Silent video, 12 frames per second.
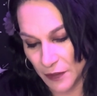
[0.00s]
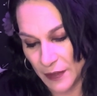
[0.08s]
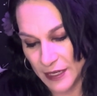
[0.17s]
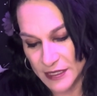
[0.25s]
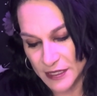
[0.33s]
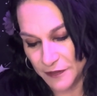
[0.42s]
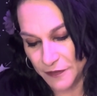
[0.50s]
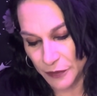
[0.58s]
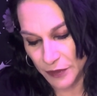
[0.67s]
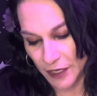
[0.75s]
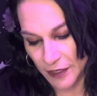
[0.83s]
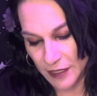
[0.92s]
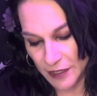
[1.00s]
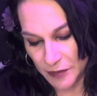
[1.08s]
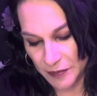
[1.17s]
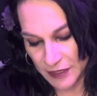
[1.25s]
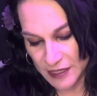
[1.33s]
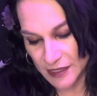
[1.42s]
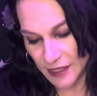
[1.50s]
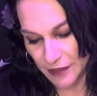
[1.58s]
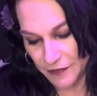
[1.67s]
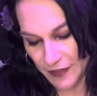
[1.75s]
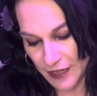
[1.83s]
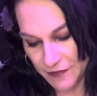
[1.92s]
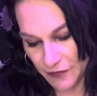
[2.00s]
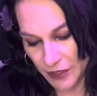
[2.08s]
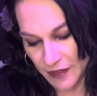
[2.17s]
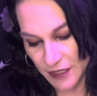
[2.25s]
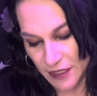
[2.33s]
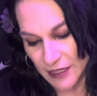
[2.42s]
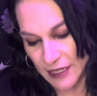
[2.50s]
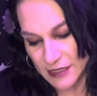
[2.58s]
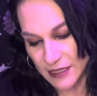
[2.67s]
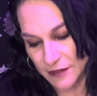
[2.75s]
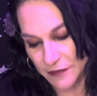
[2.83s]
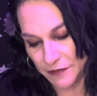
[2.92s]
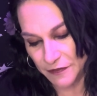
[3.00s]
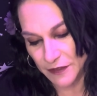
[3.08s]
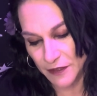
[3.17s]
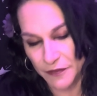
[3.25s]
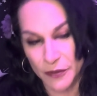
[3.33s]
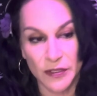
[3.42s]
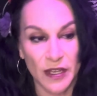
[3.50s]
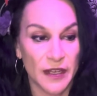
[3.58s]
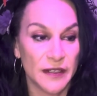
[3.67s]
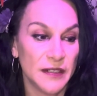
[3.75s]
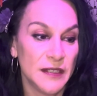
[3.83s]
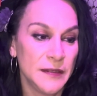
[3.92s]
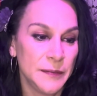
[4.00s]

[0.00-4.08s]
Why is the Fool card here? Please clarify for the collective, the Fool card.